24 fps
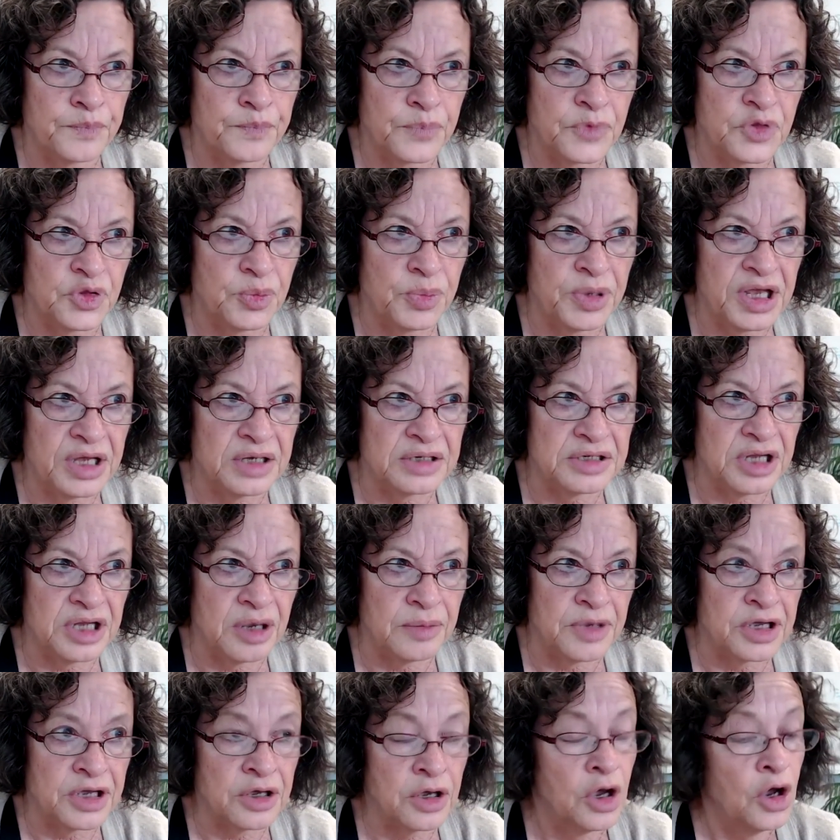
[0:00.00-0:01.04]
the
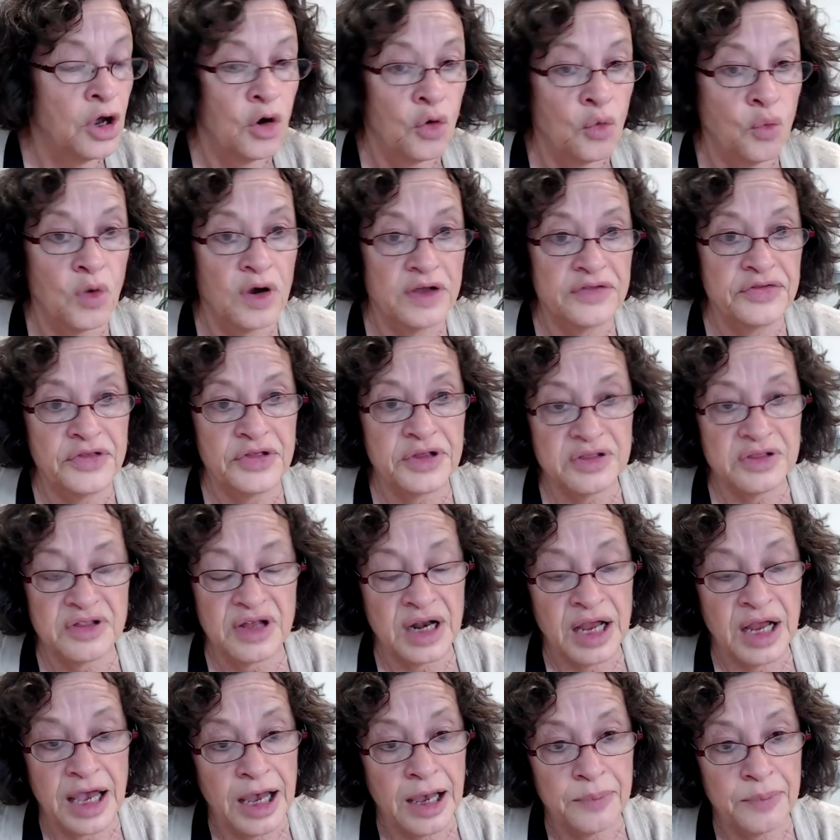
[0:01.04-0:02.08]
pandemic, one thing that
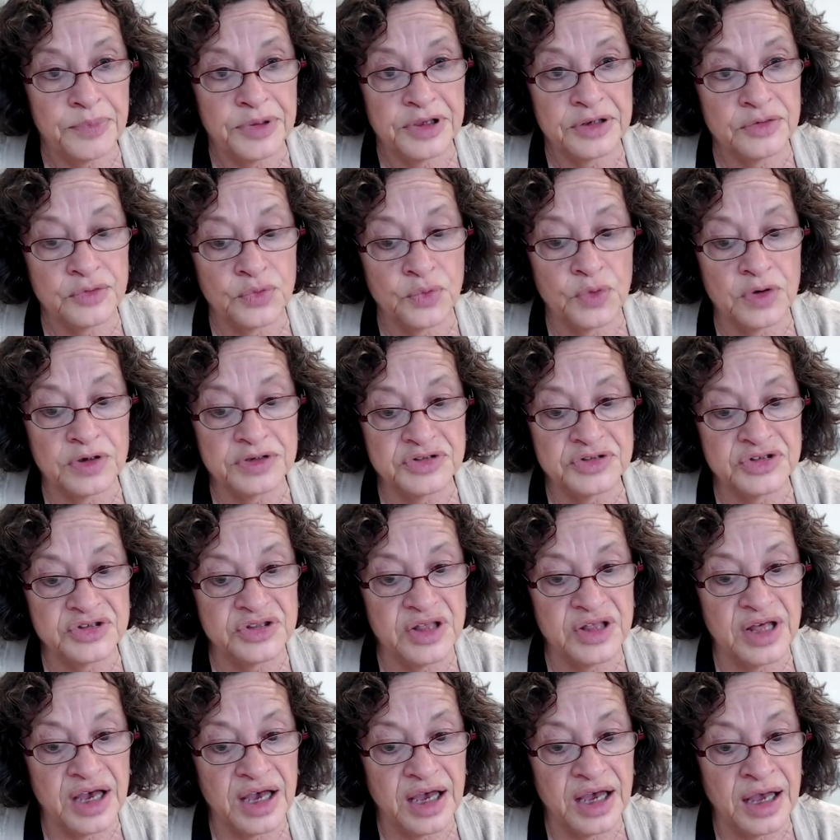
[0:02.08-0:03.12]
happened was
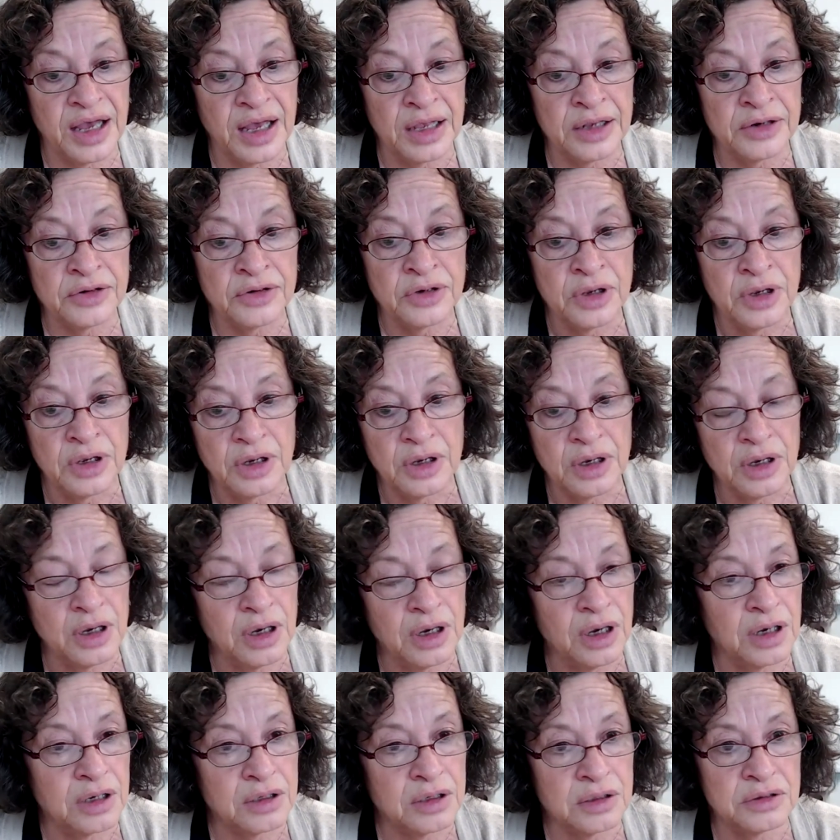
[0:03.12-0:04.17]
that
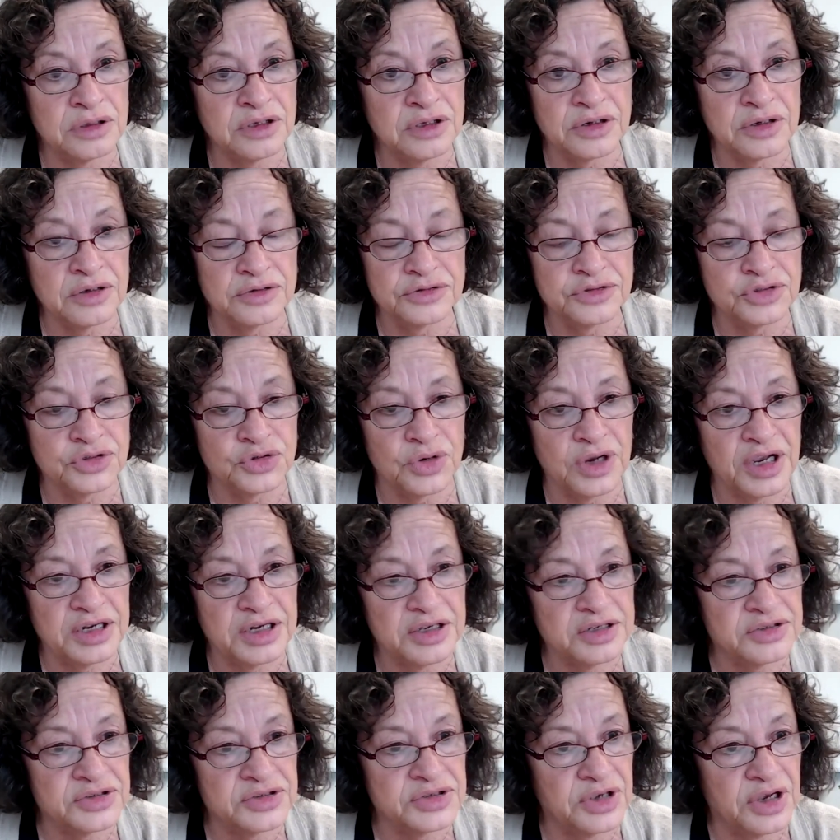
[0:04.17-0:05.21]
clinical
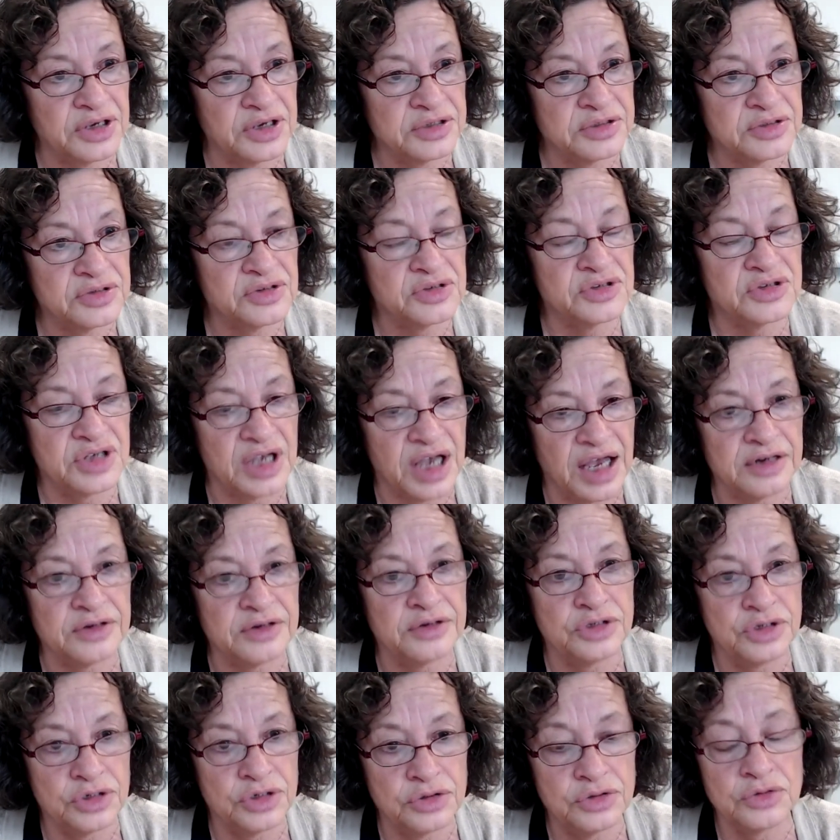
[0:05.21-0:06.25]
training sites
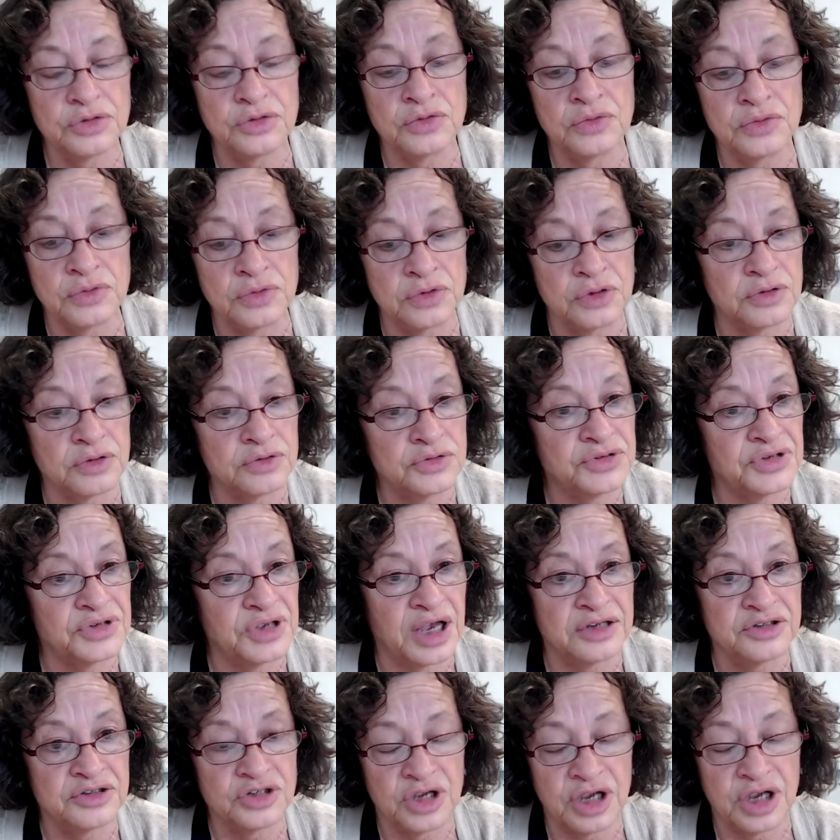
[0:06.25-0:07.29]
said to nurse
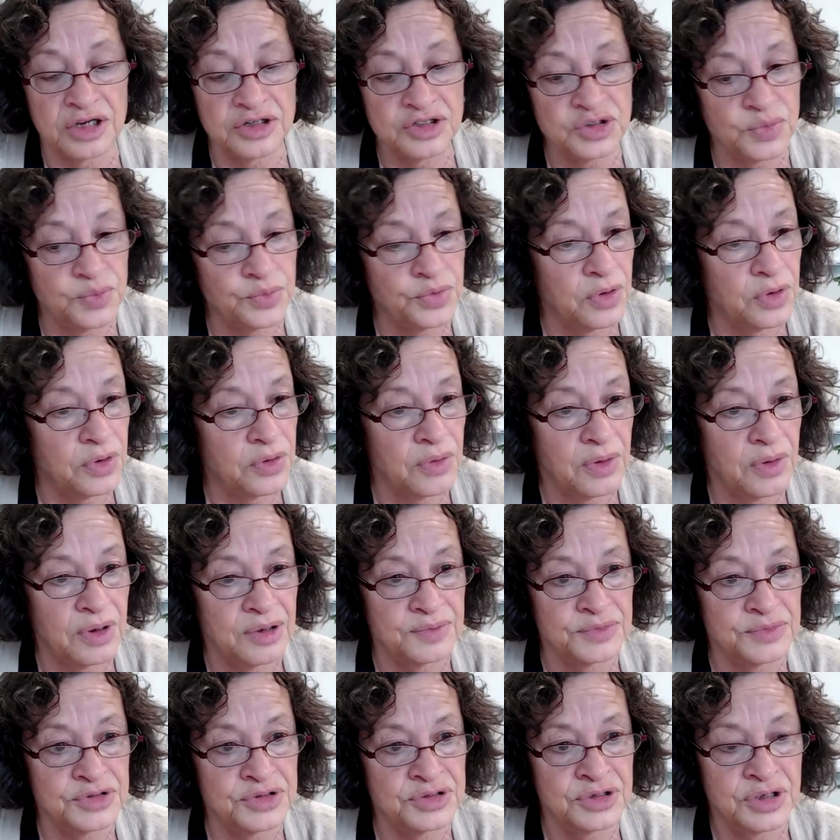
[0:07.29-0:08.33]
education
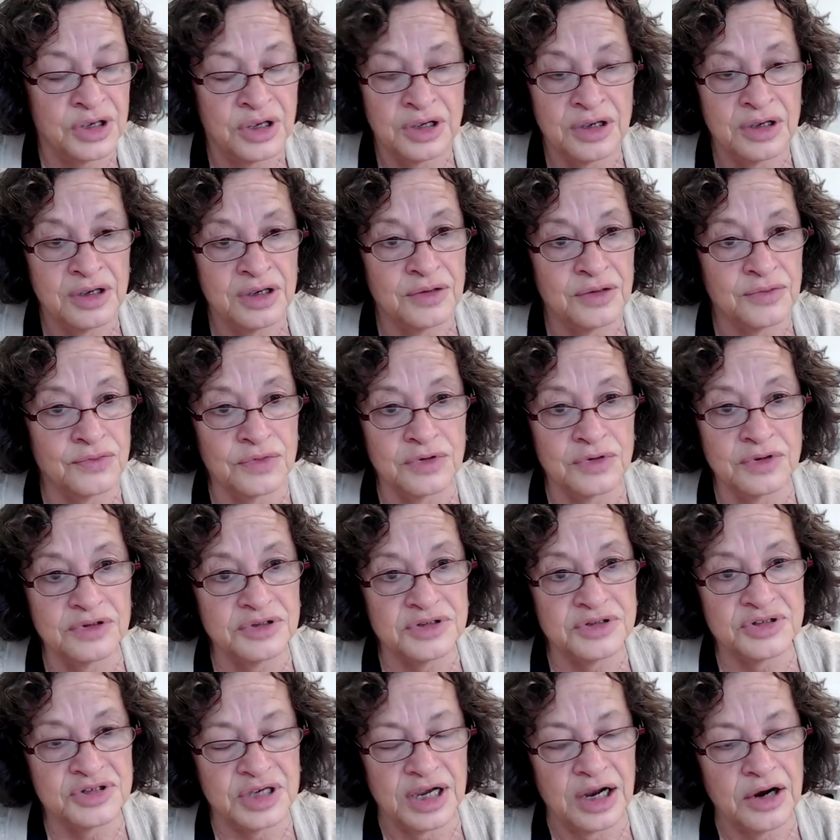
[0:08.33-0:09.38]
programs, really
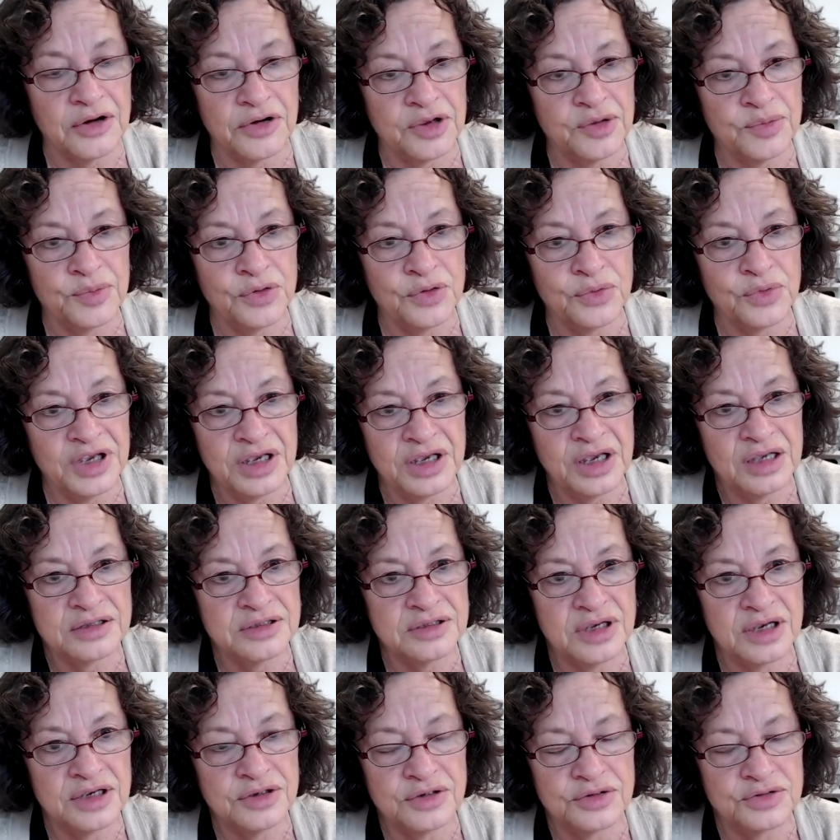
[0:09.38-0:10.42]
sorry, but we can't
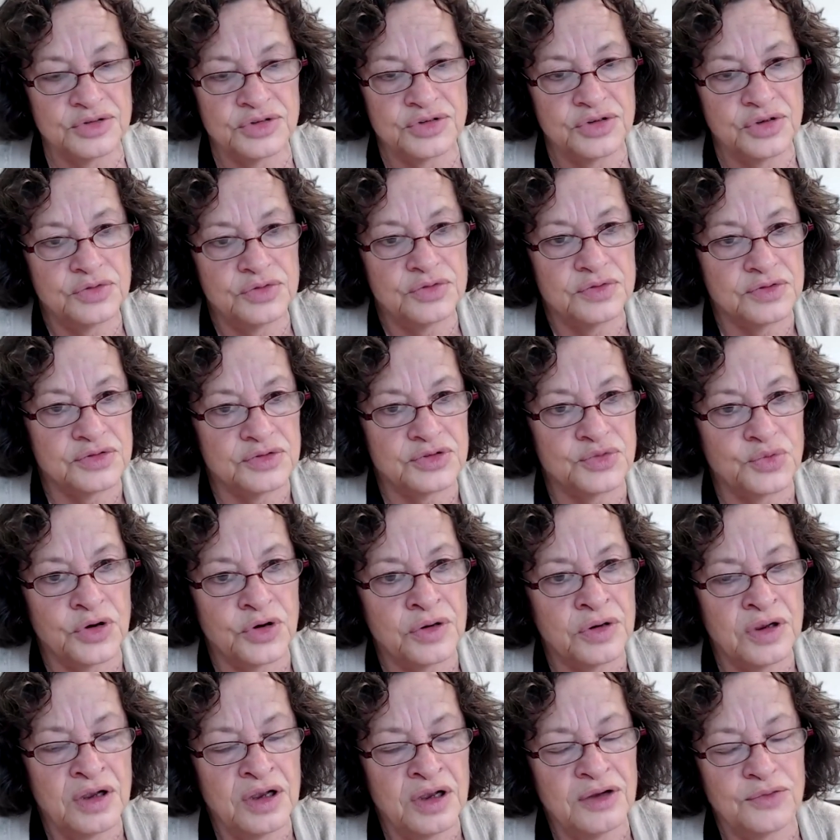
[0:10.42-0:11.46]
take your students.
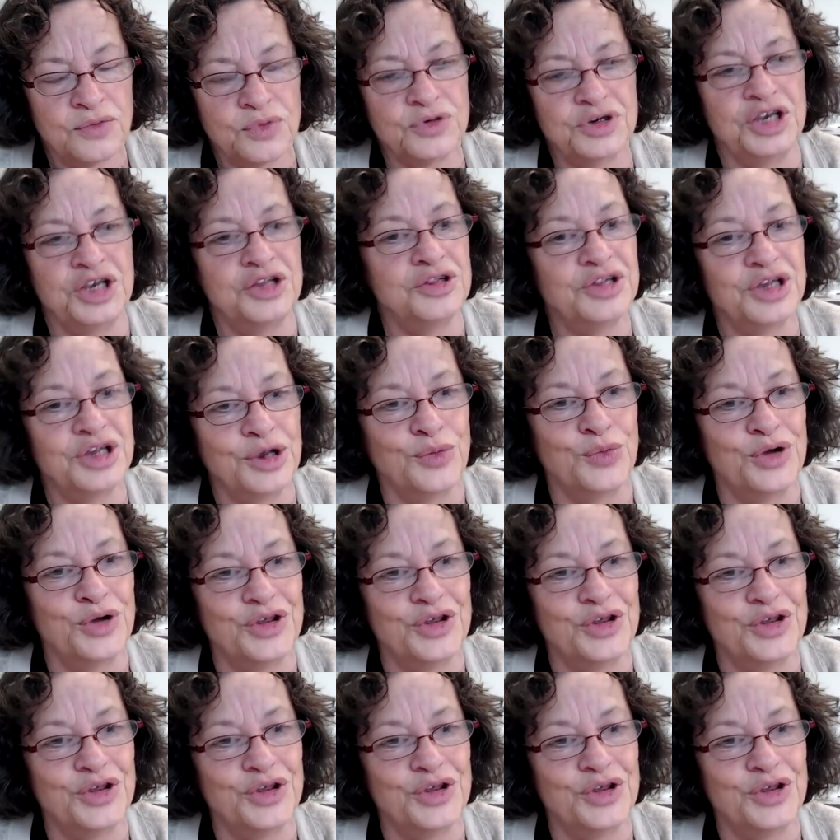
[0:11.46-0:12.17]
We're dealing